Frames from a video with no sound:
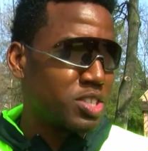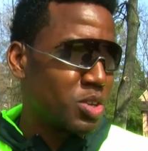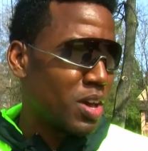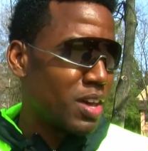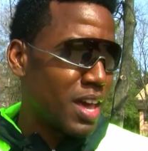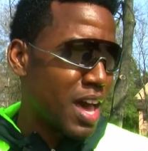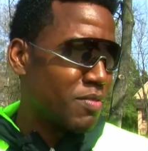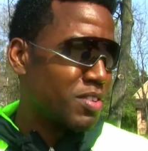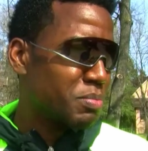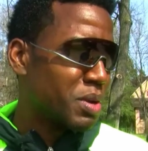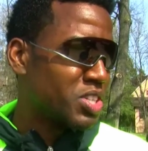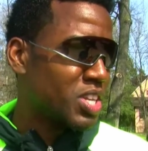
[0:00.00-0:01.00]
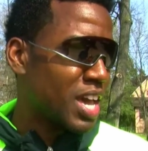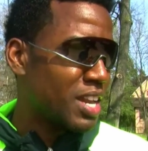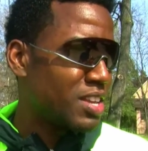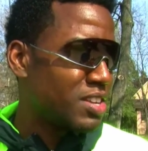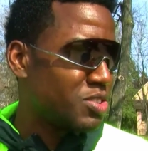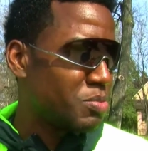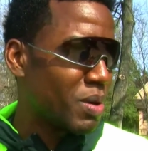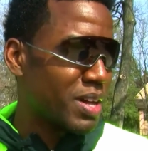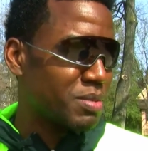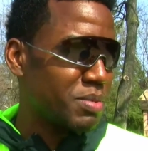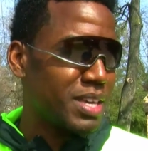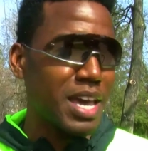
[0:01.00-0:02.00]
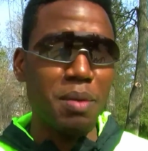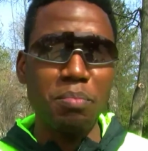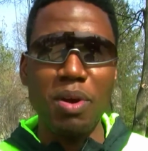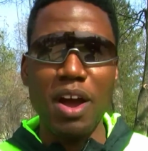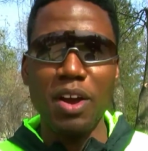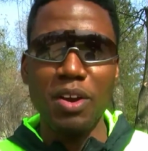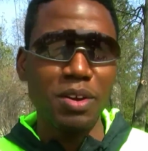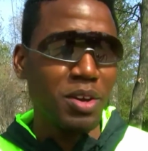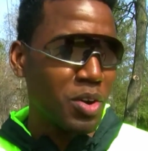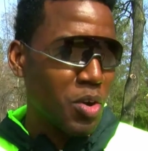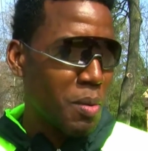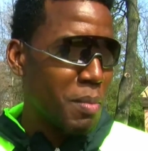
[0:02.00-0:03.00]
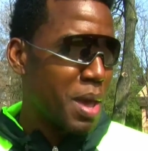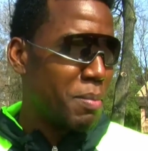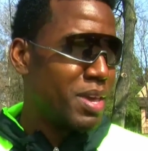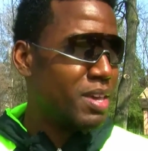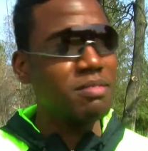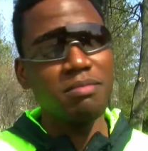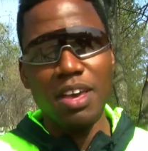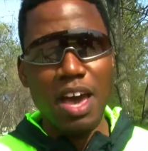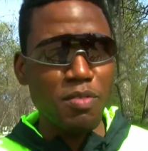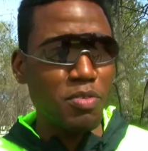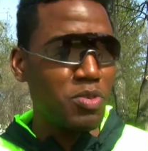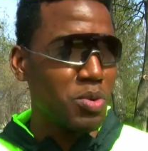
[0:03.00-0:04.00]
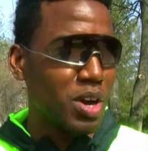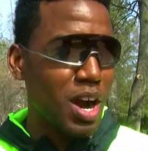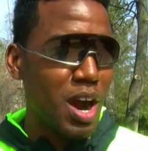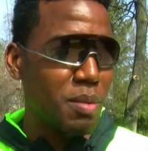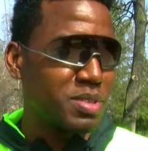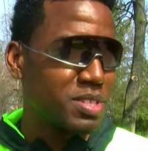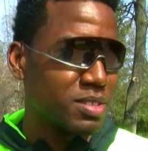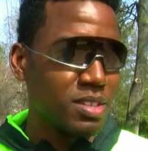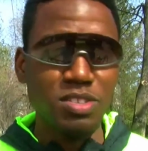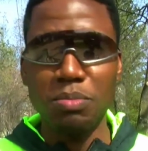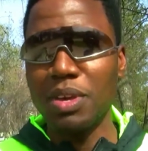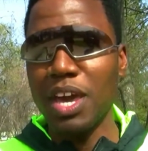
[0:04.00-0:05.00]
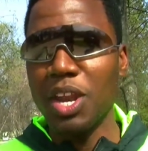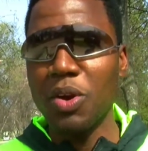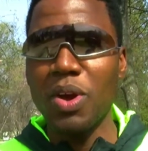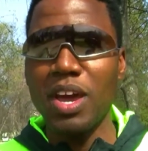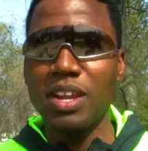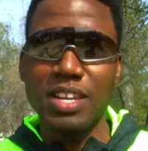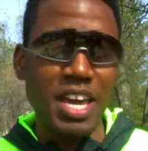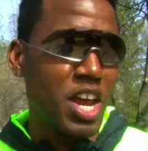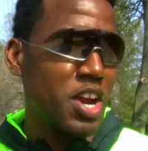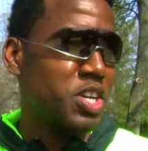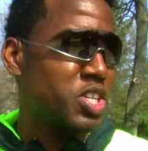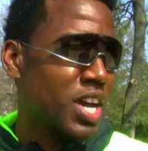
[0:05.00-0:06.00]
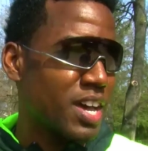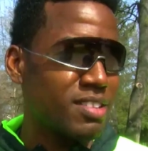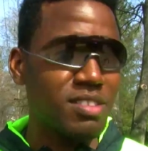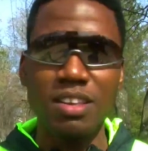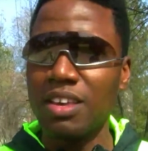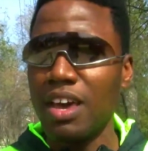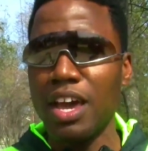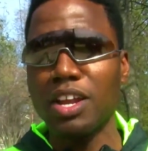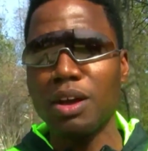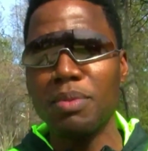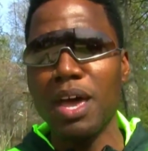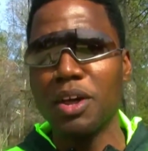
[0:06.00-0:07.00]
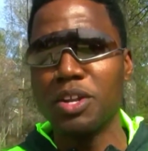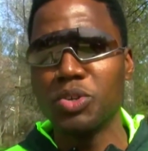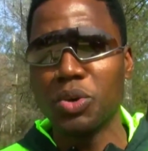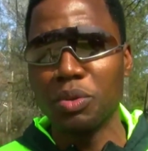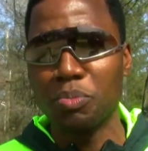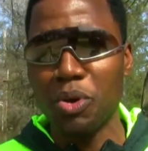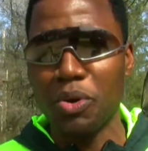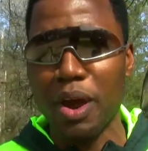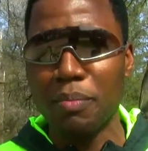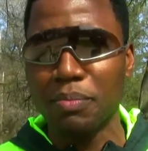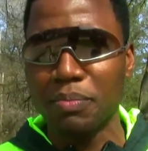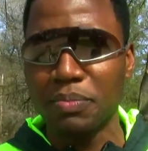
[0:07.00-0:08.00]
So have as much candy as you possibly can prior, or maybe have a few carbs, some Gatorade, get energized, and come down and join the program.